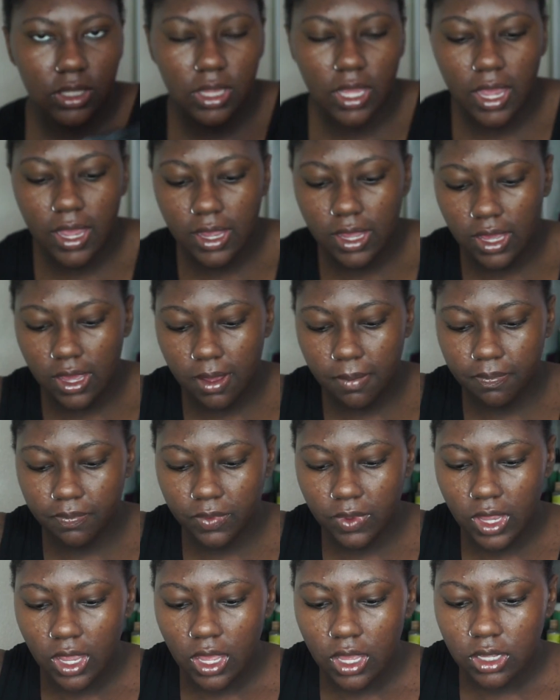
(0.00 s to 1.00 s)
see that. Yep.
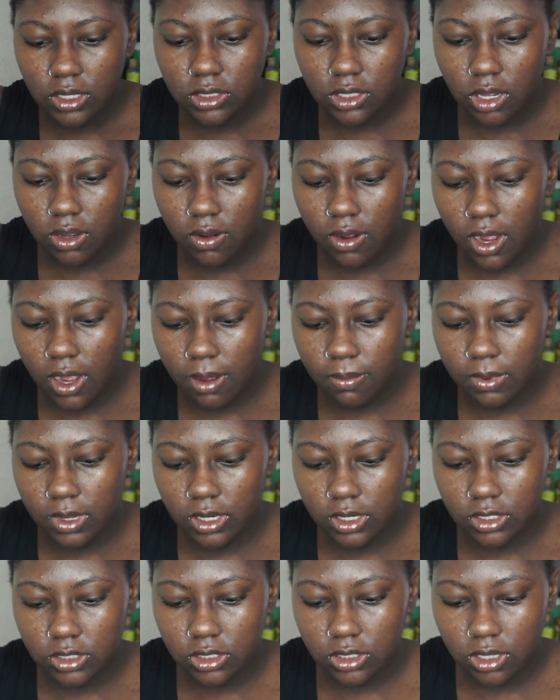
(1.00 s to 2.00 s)
So I'm
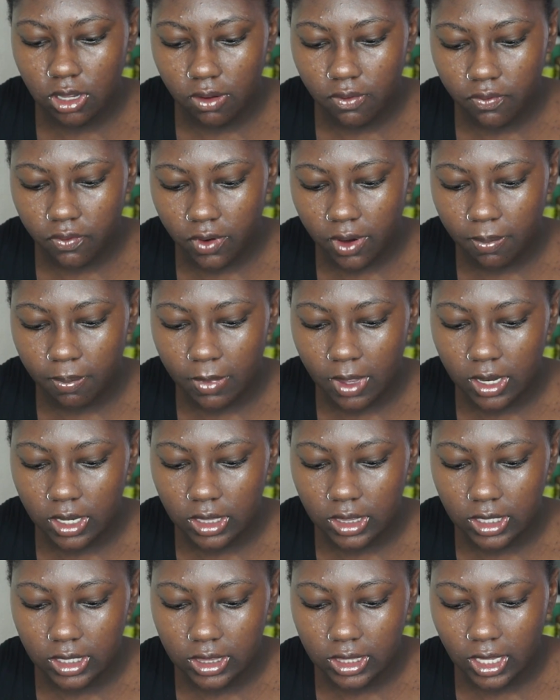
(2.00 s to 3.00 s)
gonna just go for a
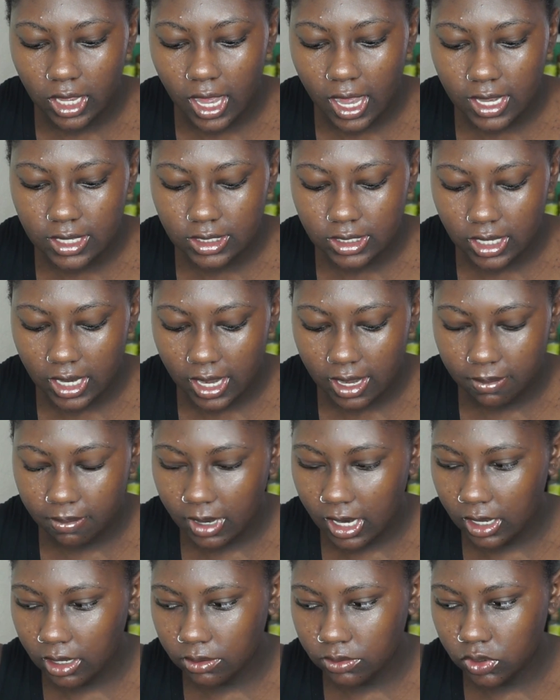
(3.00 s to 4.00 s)
monolithic eye today. I'm
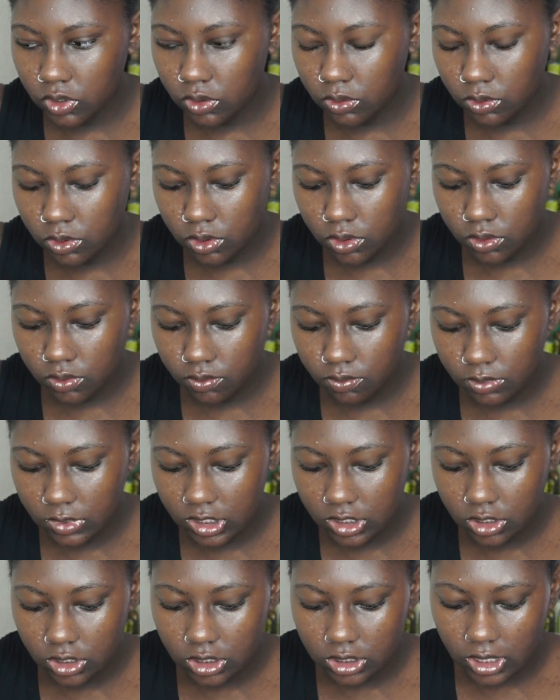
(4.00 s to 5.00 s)
not gonna do too
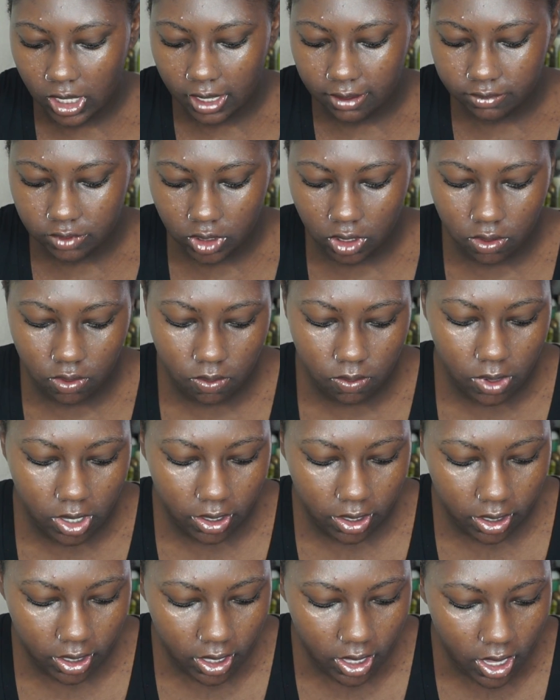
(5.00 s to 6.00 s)
much because I have to go to
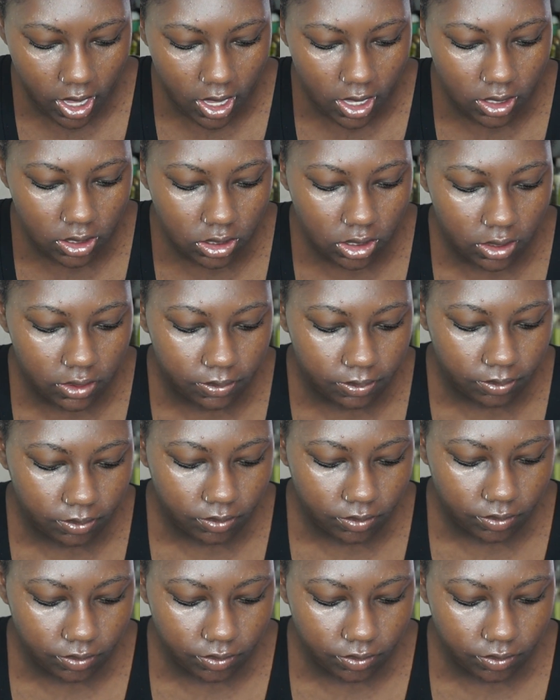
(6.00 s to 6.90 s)
work. So